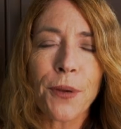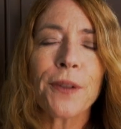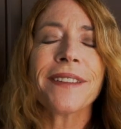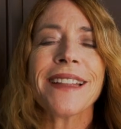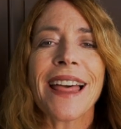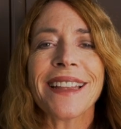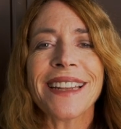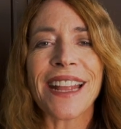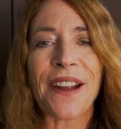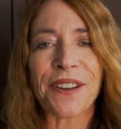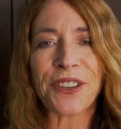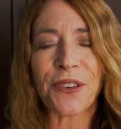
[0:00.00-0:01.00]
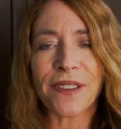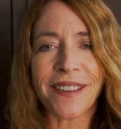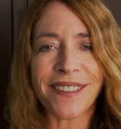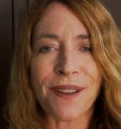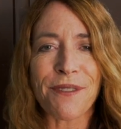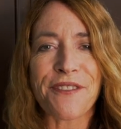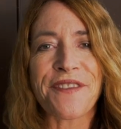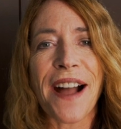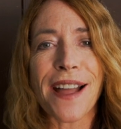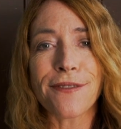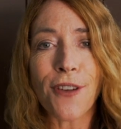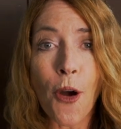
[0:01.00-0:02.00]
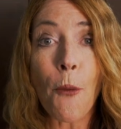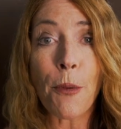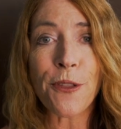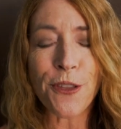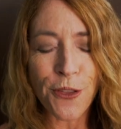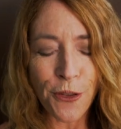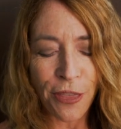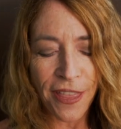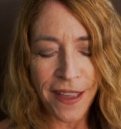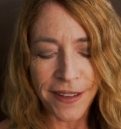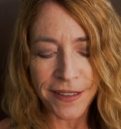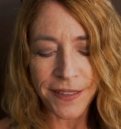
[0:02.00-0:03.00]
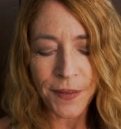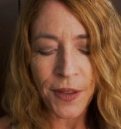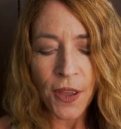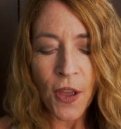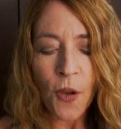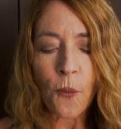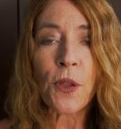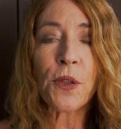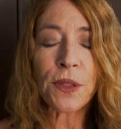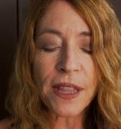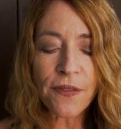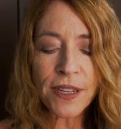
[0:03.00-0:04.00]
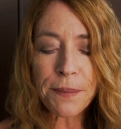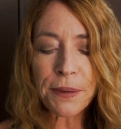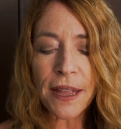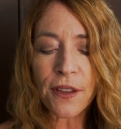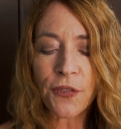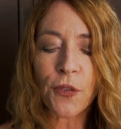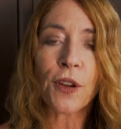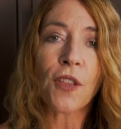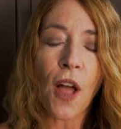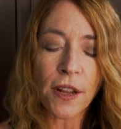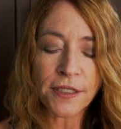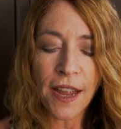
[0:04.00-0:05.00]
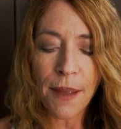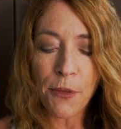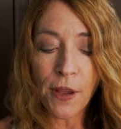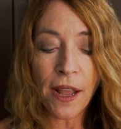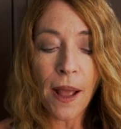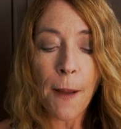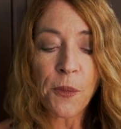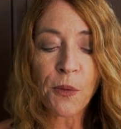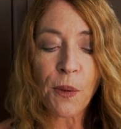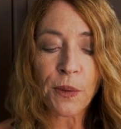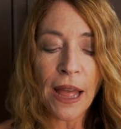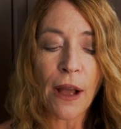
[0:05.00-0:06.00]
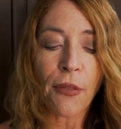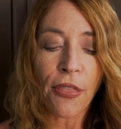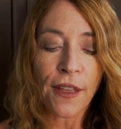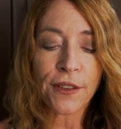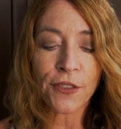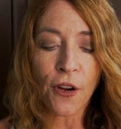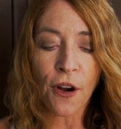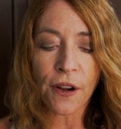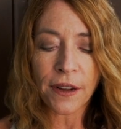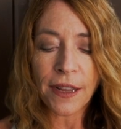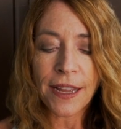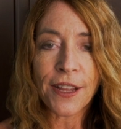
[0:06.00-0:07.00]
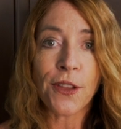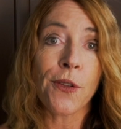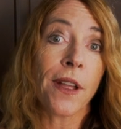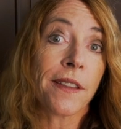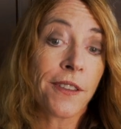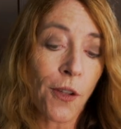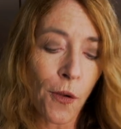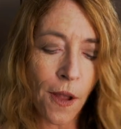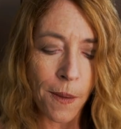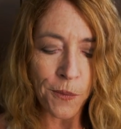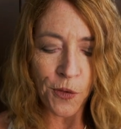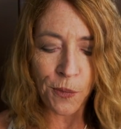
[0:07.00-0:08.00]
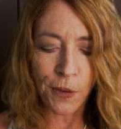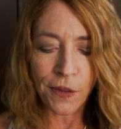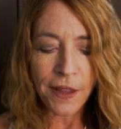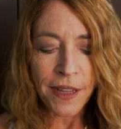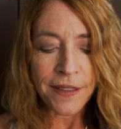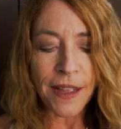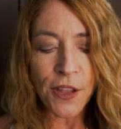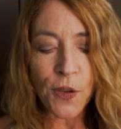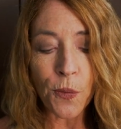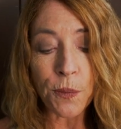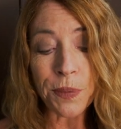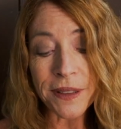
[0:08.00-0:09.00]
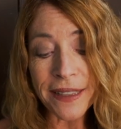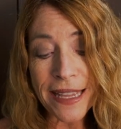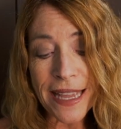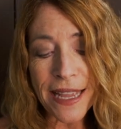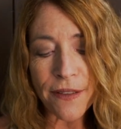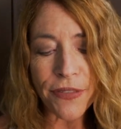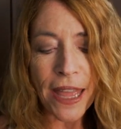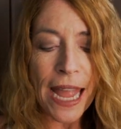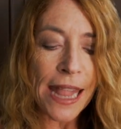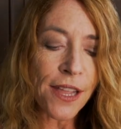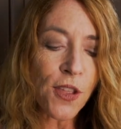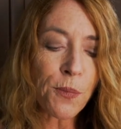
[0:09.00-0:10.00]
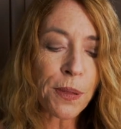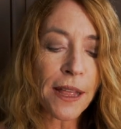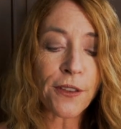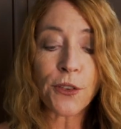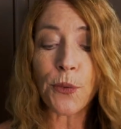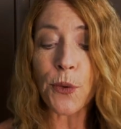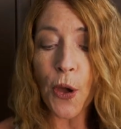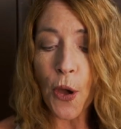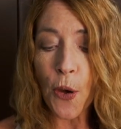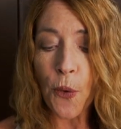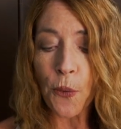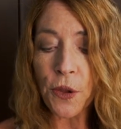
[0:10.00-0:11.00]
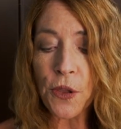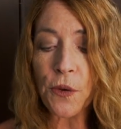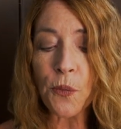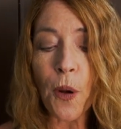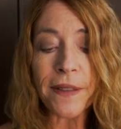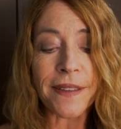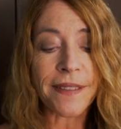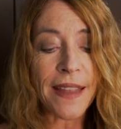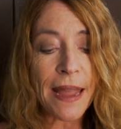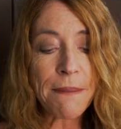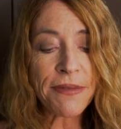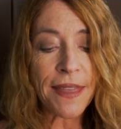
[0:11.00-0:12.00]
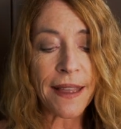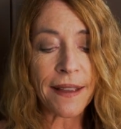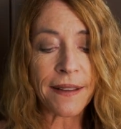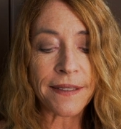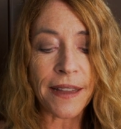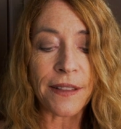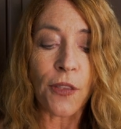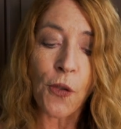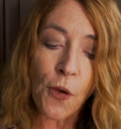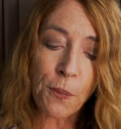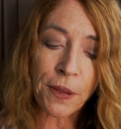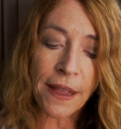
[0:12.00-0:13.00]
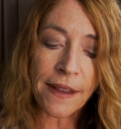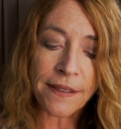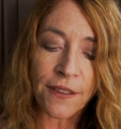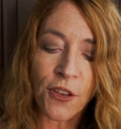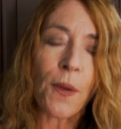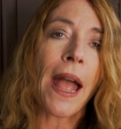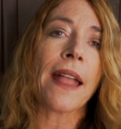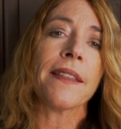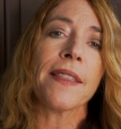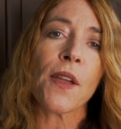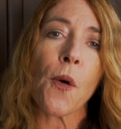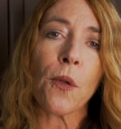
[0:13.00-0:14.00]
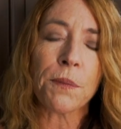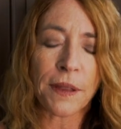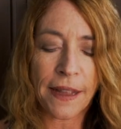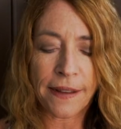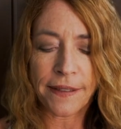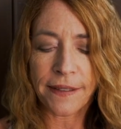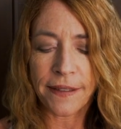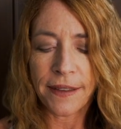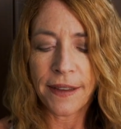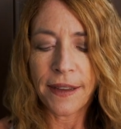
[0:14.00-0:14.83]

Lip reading: Personality characteristic number five, open to new things. When you live in a place for a long time, you get comfortable with how things are. You get so comfortable that you would believe that any new place you go, you would want the same things in the new place as you had in the old place.